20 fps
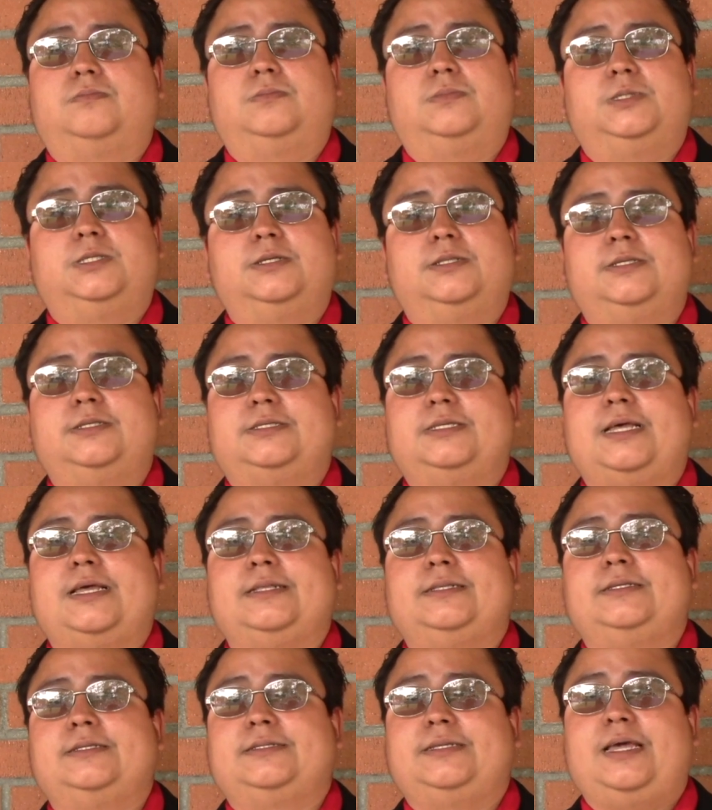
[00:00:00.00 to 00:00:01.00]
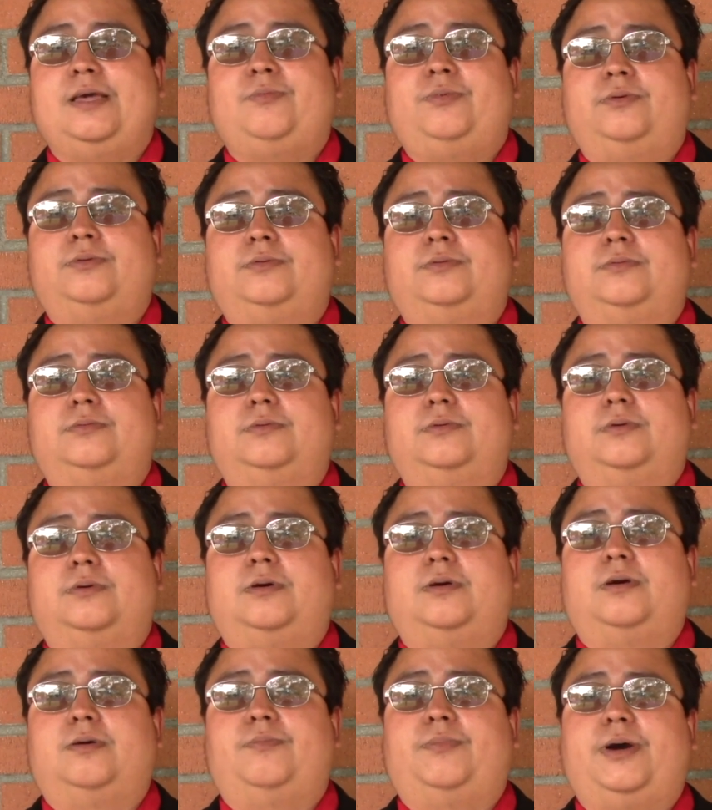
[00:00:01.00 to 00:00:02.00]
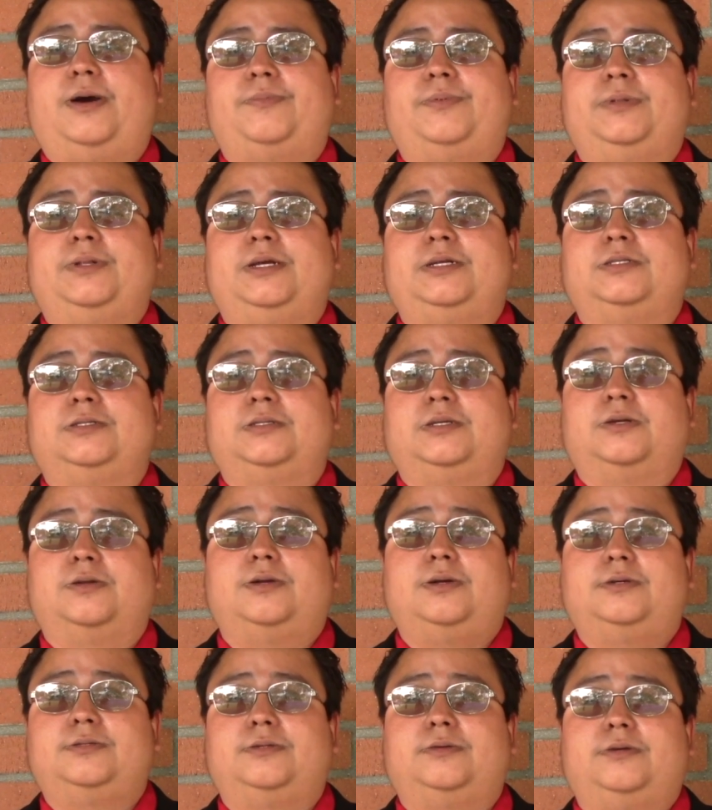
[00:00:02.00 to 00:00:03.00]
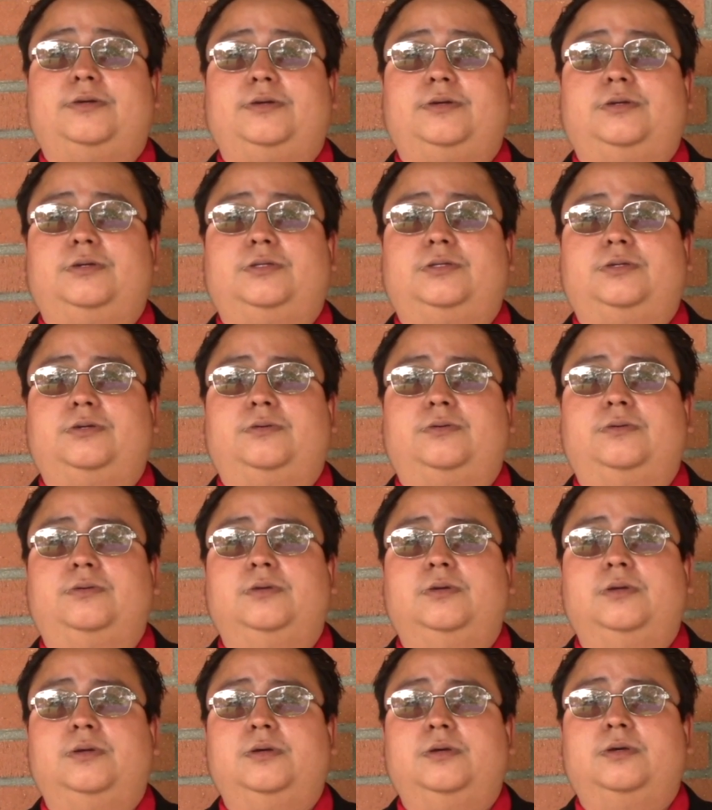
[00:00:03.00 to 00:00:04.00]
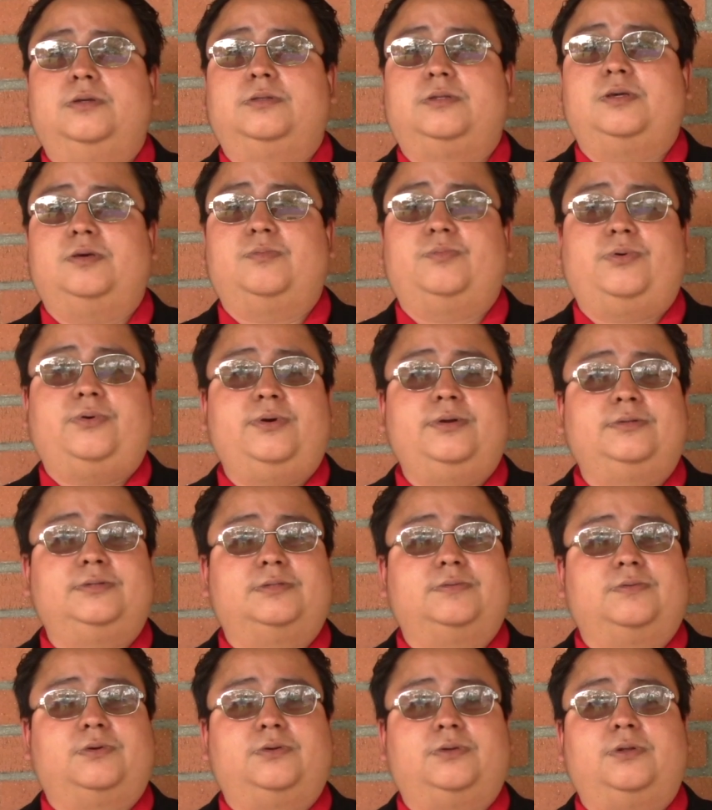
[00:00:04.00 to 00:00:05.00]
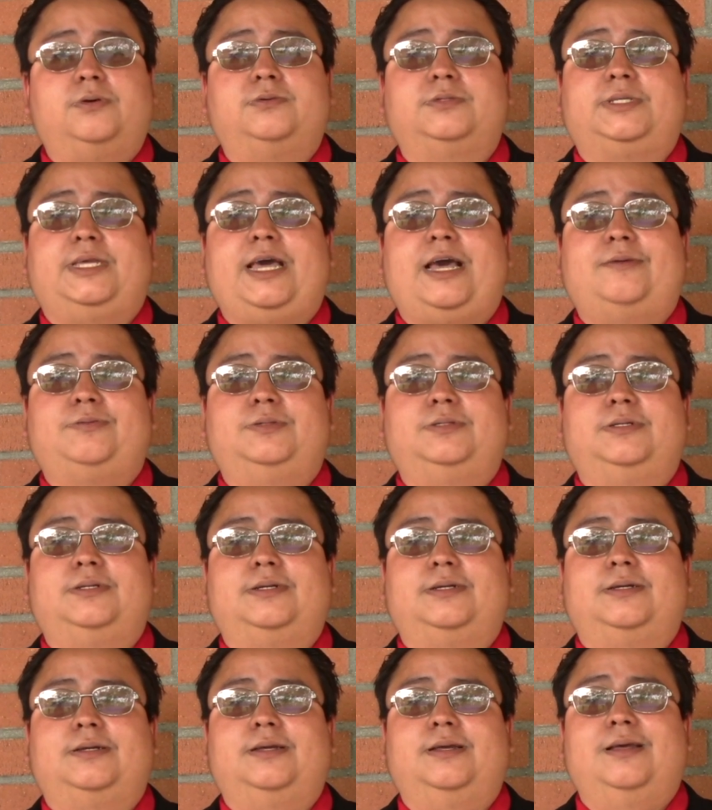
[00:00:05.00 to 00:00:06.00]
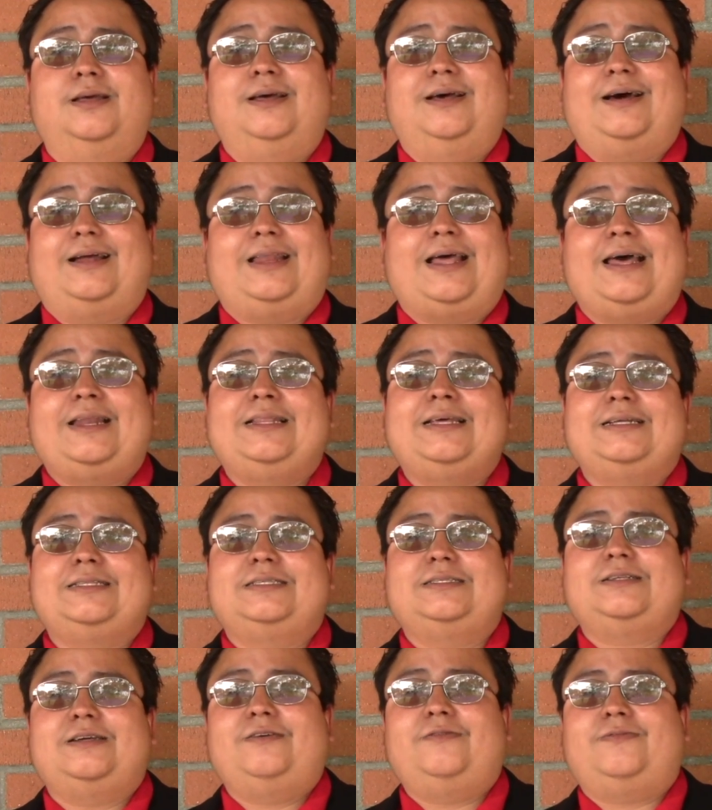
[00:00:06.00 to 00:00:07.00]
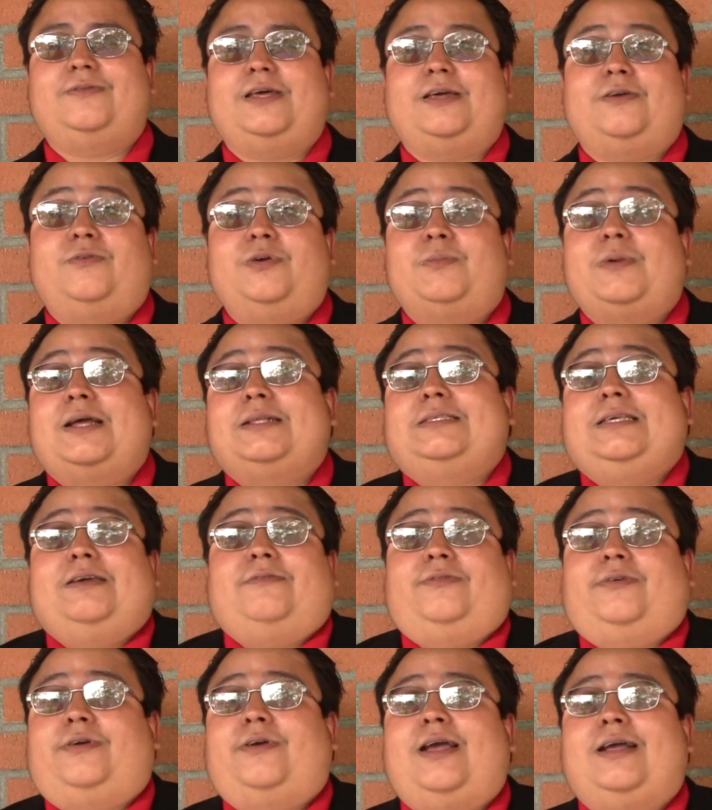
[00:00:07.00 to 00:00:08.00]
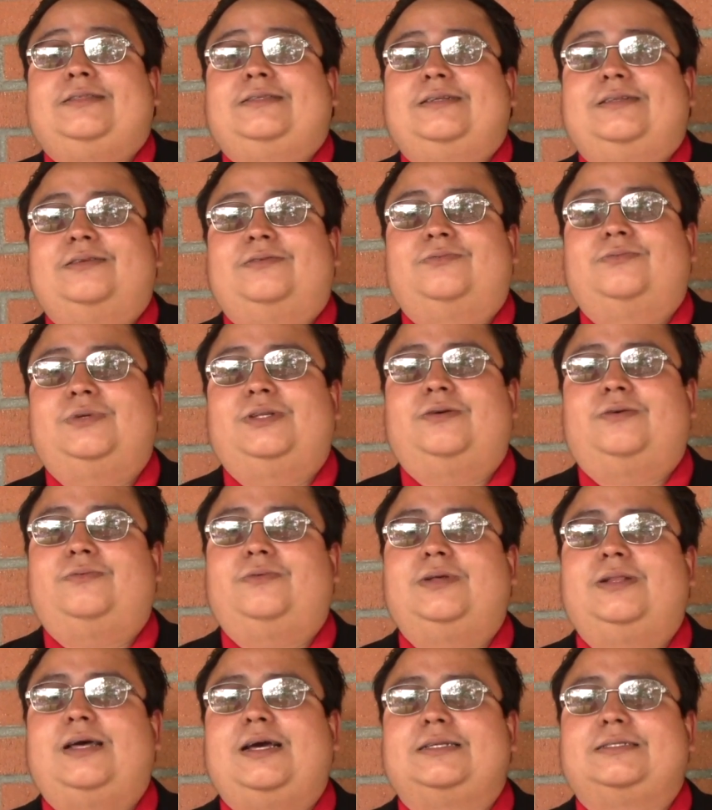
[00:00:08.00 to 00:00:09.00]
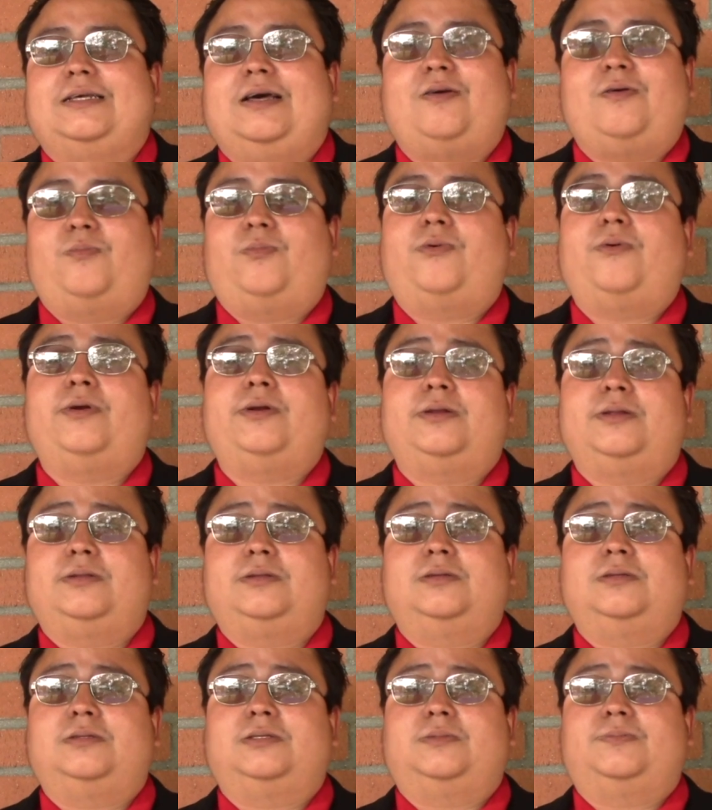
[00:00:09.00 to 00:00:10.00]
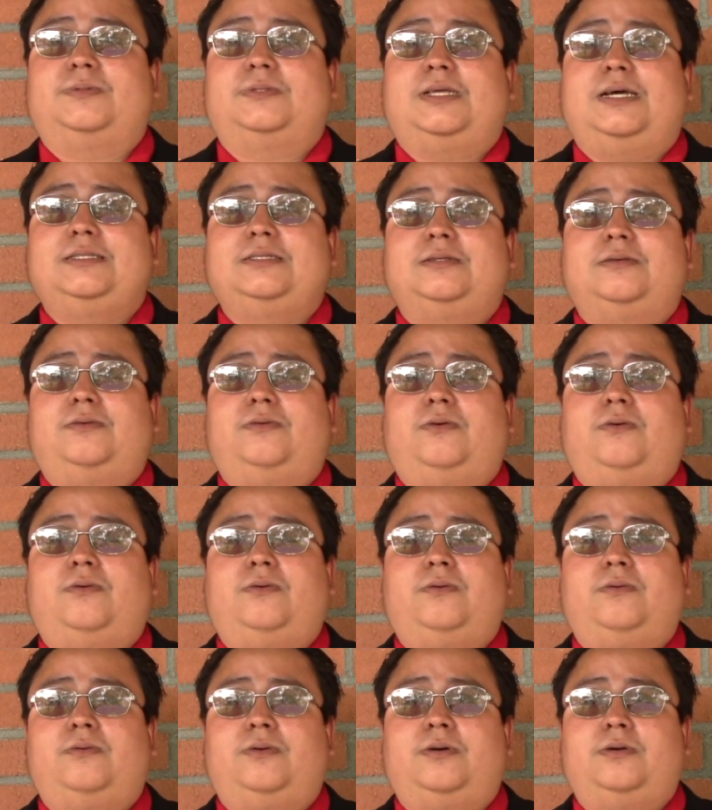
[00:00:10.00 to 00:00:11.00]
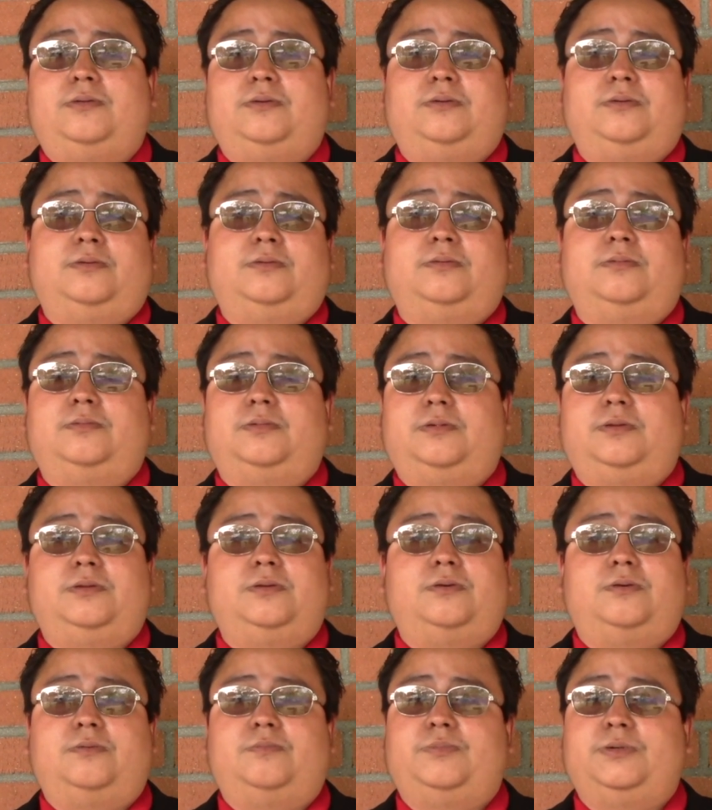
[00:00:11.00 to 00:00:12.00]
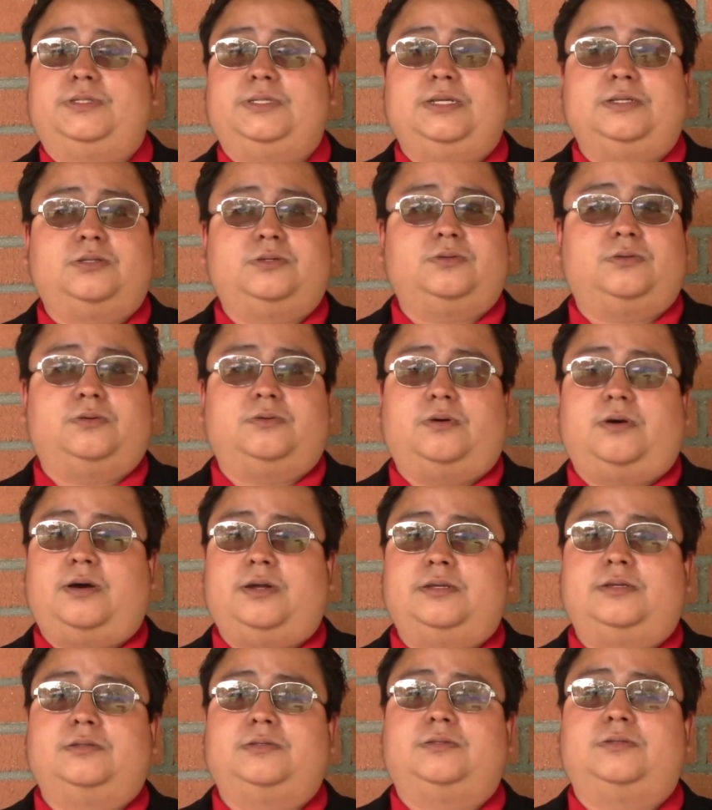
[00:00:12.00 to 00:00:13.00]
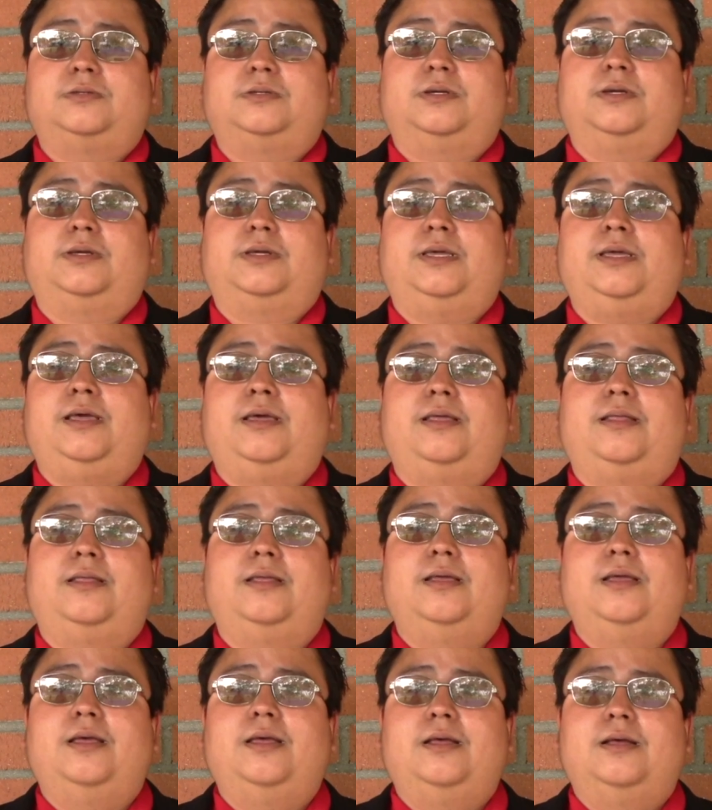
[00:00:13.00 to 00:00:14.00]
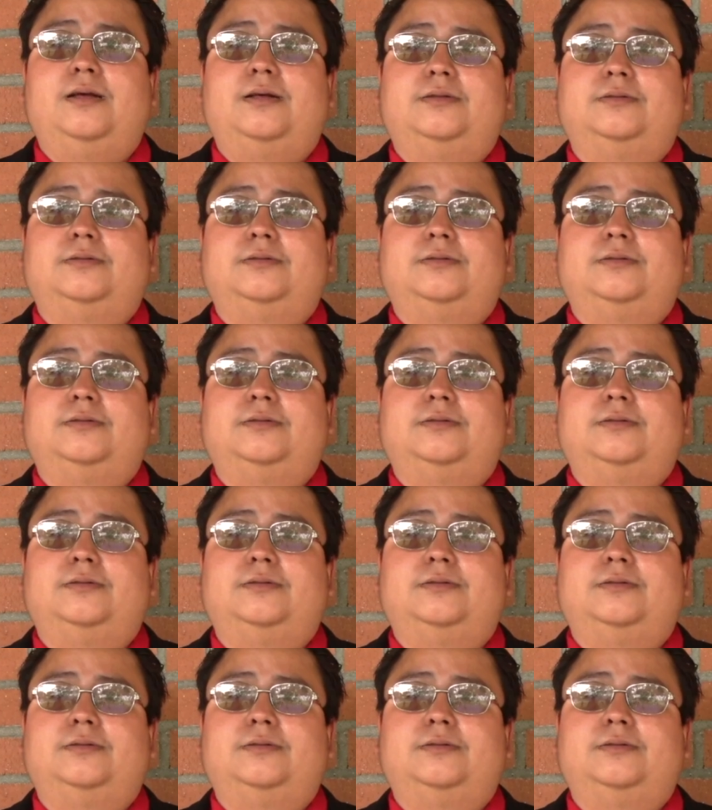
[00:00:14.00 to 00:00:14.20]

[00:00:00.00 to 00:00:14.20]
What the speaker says: the disabled population can also hear your show. Mm-hmm. The importance of closed captioning. A lot of that stuff, like, we might take for granted and we don't realize how important it is, but that's a whole other, you know, potential audience you can get. Mm.